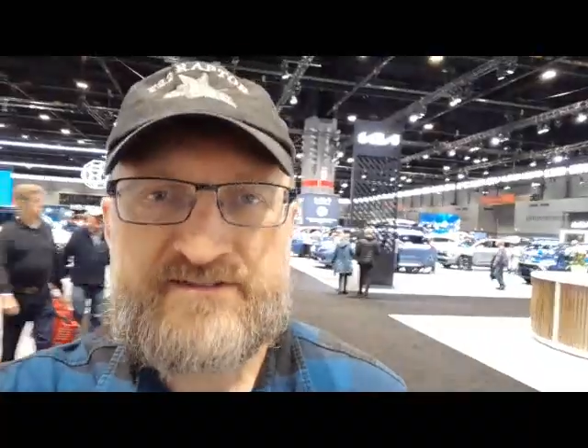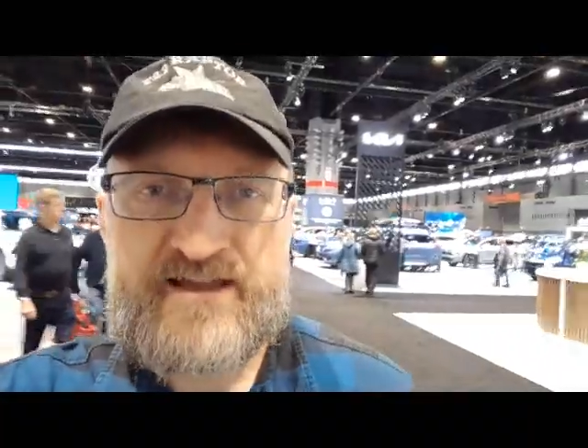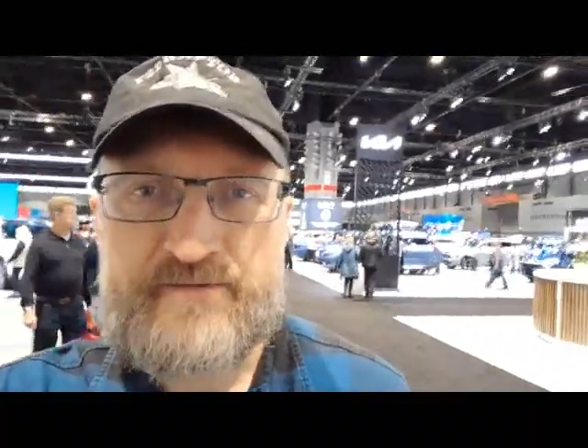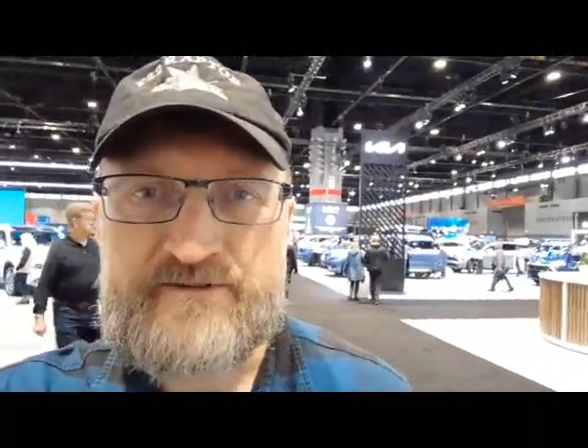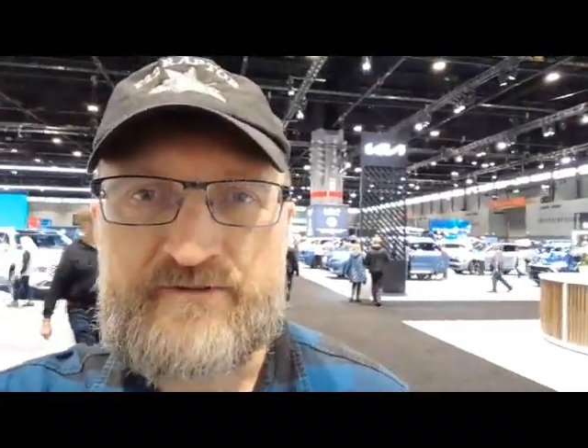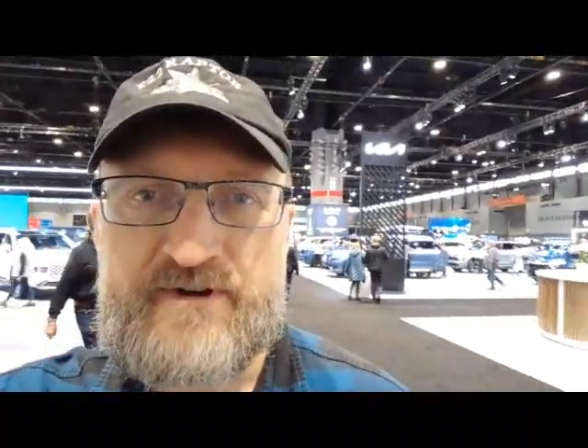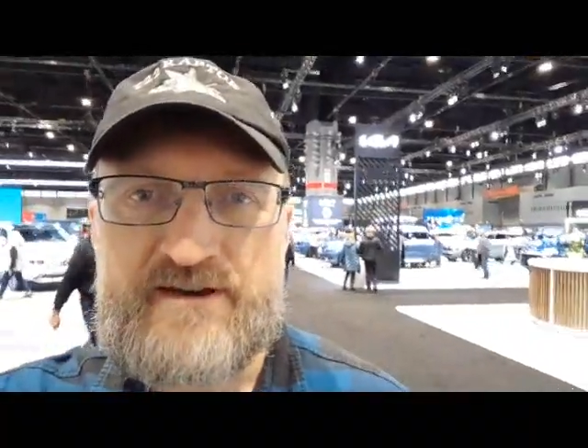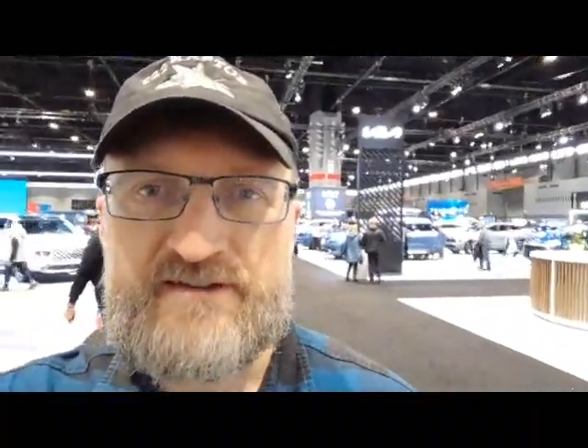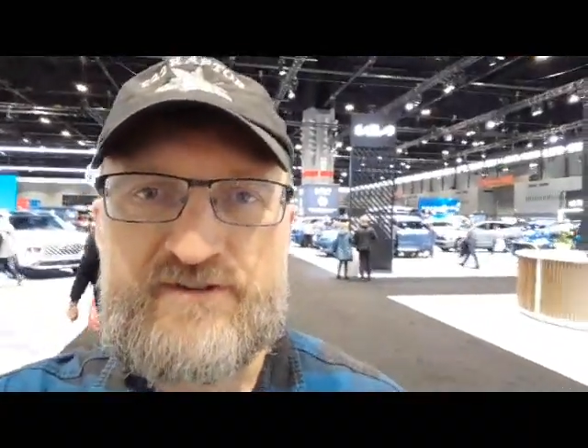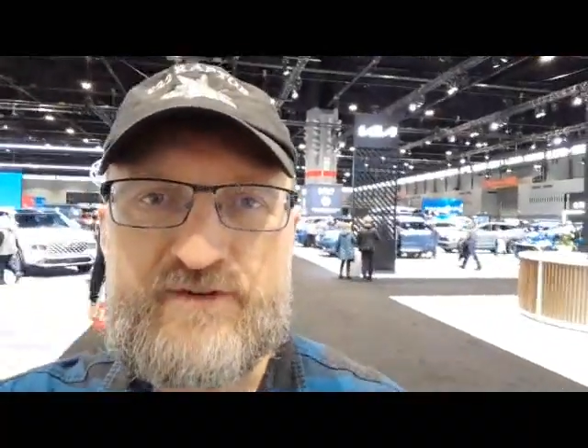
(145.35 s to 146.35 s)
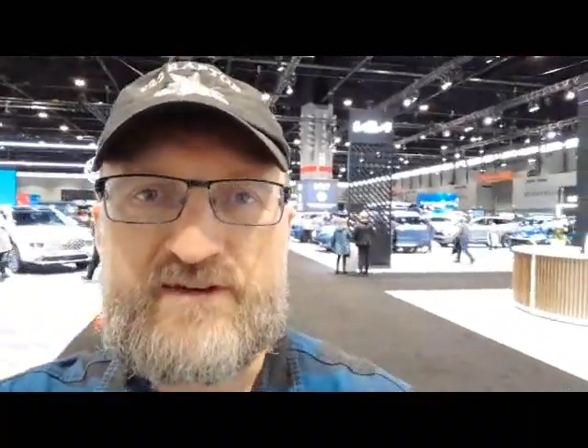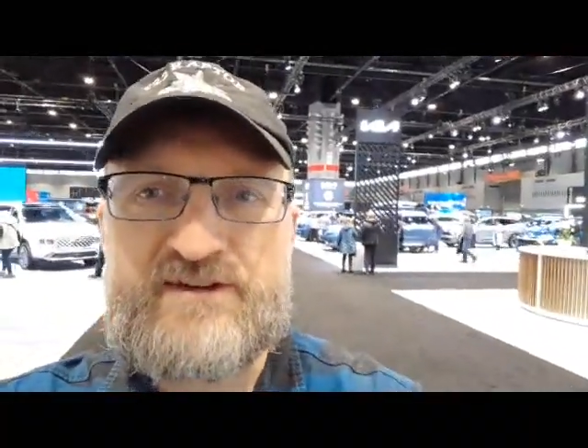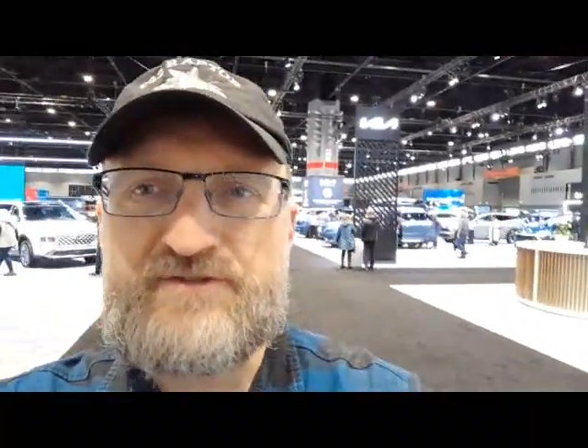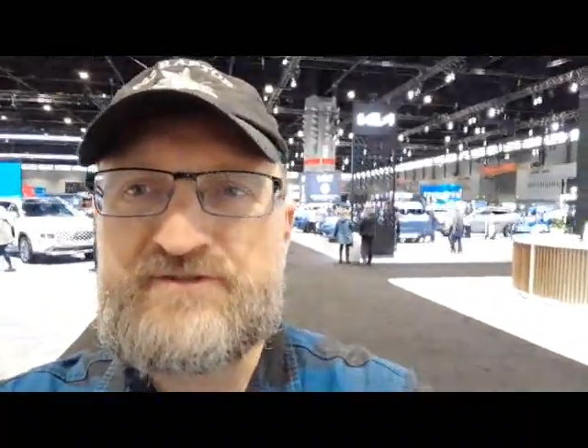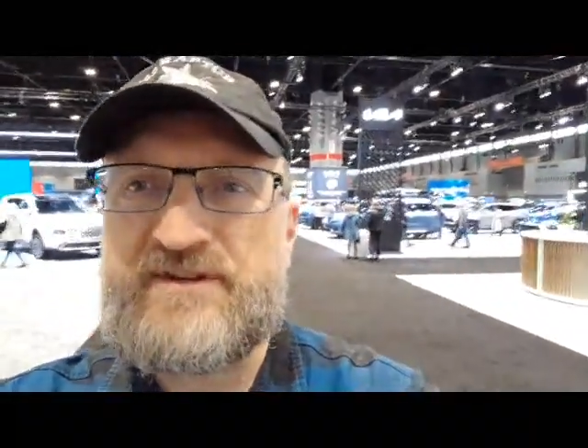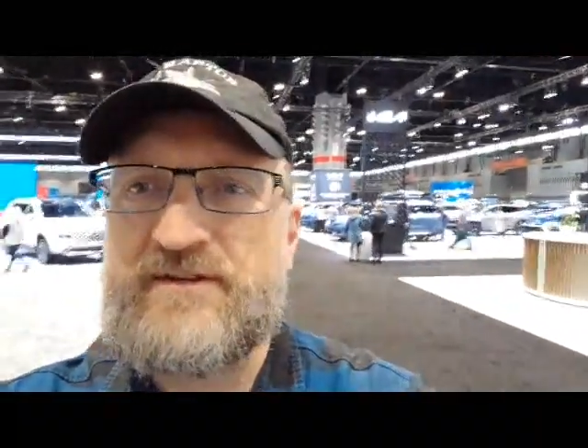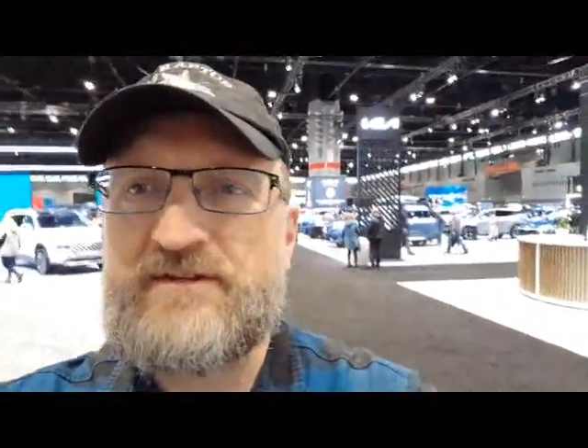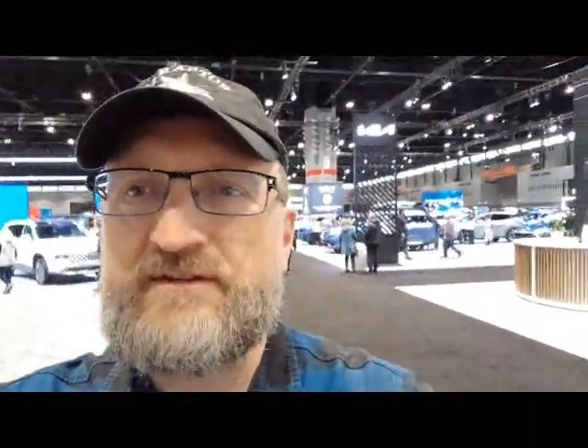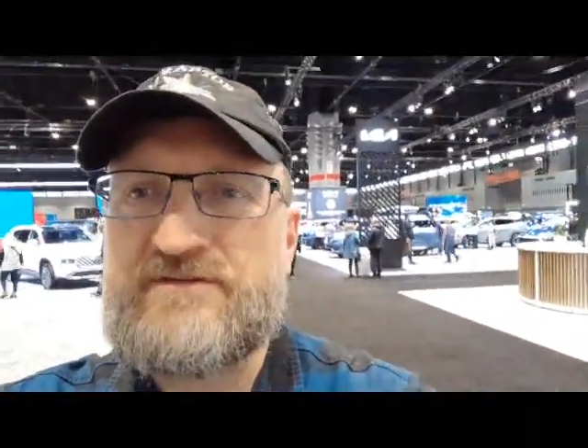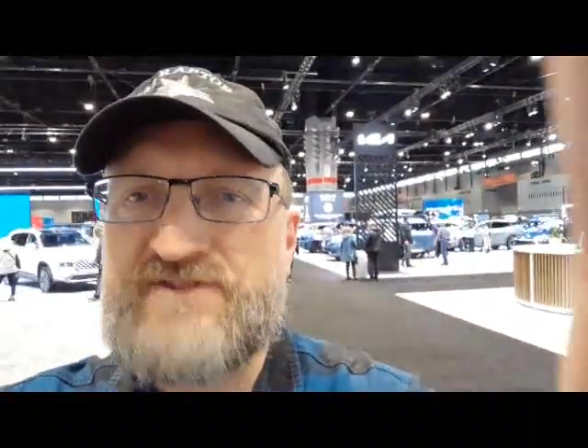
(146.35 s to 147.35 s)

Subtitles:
able to run into an interesting